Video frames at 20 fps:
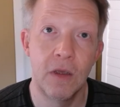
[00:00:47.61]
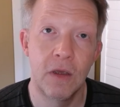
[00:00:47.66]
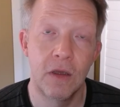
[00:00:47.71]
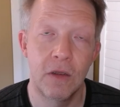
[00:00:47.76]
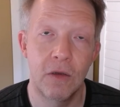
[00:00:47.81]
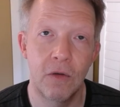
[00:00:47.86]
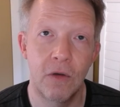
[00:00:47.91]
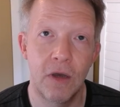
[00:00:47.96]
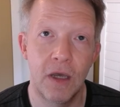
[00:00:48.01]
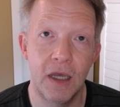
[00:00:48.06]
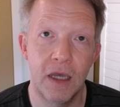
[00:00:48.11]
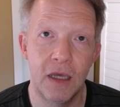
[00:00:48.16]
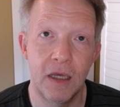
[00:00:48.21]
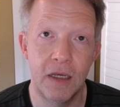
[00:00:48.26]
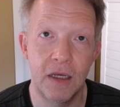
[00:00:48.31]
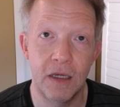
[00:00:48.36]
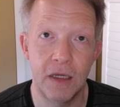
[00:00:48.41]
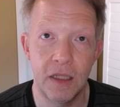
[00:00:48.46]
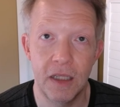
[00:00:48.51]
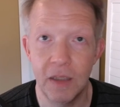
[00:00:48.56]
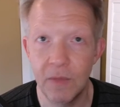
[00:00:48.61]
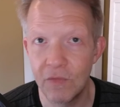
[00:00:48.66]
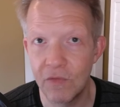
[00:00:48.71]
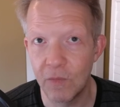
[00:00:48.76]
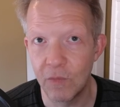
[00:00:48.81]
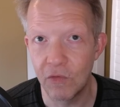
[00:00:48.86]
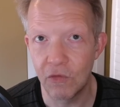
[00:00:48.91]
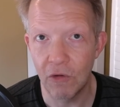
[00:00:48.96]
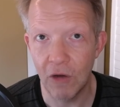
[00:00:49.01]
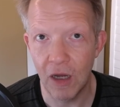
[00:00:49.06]
go ahead and keep
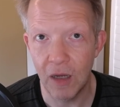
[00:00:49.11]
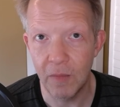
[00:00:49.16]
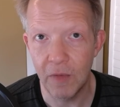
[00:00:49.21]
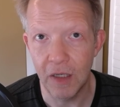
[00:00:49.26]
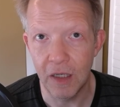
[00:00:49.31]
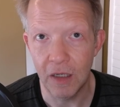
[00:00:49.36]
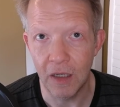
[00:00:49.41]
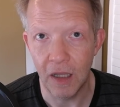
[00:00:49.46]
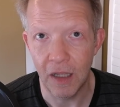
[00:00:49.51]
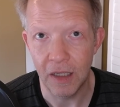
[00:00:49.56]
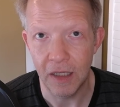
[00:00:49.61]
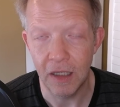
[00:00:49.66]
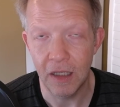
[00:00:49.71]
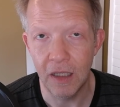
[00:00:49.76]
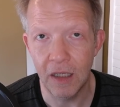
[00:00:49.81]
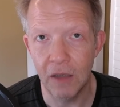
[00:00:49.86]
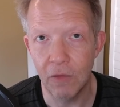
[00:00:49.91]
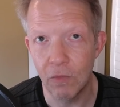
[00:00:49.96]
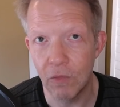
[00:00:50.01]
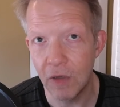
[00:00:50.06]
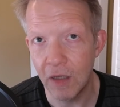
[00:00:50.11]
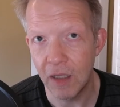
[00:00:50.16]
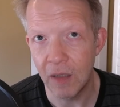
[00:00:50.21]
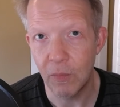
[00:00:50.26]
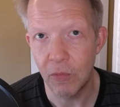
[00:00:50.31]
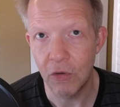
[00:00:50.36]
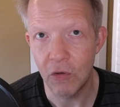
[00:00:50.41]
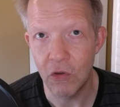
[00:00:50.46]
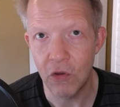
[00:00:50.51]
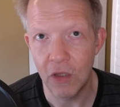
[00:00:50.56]
subscribing and liking. I really
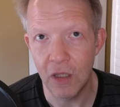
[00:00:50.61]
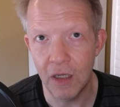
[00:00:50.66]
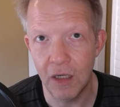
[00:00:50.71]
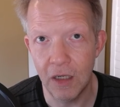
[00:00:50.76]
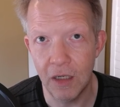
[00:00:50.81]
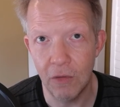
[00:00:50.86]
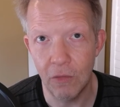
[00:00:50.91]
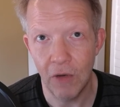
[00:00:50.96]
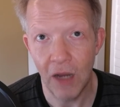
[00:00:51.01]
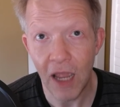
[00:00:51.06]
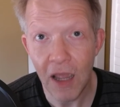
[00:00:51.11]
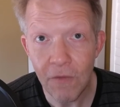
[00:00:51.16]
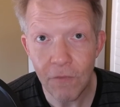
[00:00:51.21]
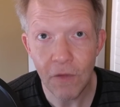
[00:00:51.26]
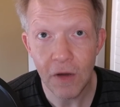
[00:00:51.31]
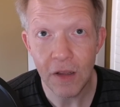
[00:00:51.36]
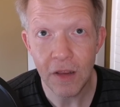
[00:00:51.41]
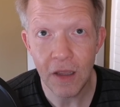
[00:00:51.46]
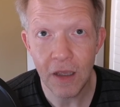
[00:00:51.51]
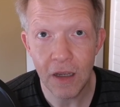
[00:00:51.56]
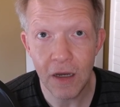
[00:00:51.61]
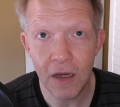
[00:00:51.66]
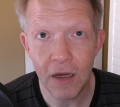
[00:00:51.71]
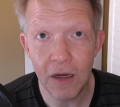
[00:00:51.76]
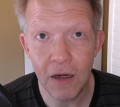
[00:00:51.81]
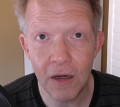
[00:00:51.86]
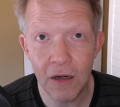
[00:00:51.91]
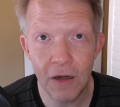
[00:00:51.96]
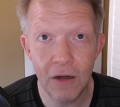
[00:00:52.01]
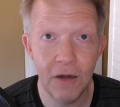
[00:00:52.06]
appreciate it. Halfway
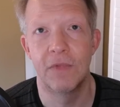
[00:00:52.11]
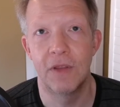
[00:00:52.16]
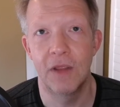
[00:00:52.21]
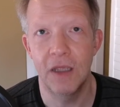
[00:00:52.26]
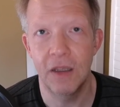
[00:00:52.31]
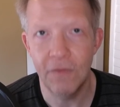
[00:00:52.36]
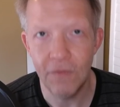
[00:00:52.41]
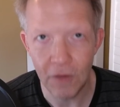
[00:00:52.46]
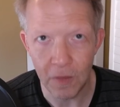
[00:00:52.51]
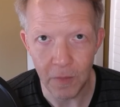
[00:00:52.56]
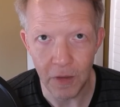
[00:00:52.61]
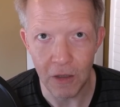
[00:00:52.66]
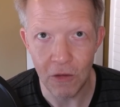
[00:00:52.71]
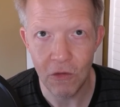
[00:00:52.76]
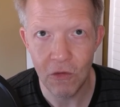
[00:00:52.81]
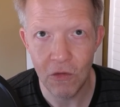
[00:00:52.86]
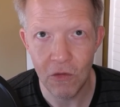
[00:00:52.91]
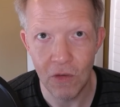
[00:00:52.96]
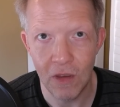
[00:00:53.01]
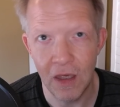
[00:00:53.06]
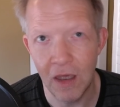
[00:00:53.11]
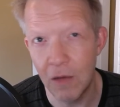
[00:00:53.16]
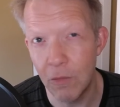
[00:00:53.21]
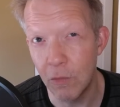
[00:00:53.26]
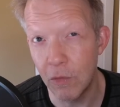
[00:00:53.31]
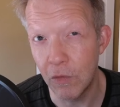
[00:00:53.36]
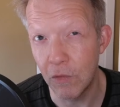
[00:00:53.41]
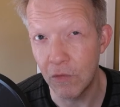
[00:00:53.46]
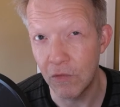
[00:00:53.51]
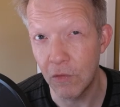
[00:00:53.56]
there. Thank you very much, and
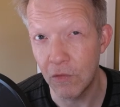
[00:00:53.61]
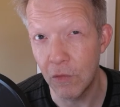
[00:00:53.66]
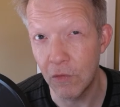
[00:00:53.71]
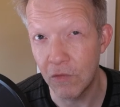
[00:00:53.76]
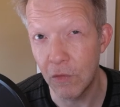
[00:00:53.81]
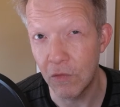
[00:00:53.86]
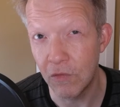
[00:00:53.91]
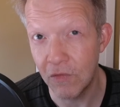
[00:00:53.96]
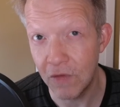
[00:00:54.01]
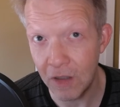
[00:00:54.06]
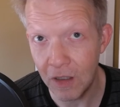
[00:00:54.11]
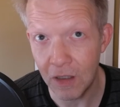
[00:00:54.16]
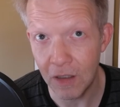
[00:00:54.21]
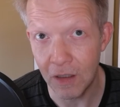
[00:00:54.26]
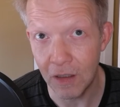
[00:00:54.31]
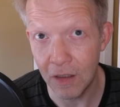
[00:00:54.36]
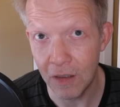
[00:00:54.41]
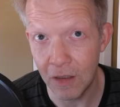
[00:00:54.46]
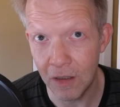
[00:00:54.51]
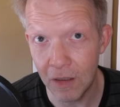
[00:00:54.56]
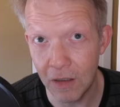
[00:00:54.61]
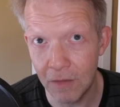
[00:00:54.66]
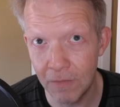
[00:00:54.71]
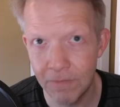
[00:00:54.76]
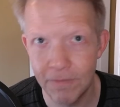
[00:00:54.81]
we'll see ya.